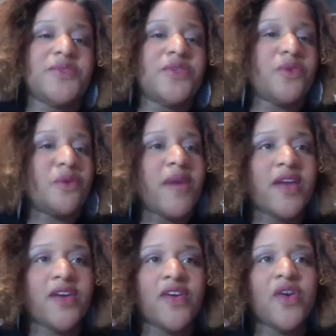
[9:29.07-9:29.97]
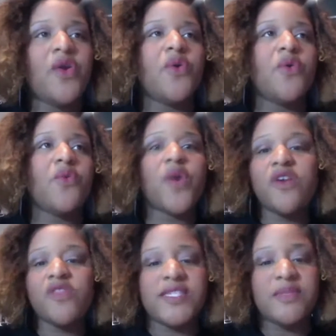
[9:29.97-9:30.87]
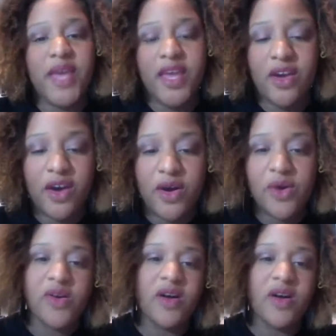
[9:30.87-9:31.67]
So no matter where this may go,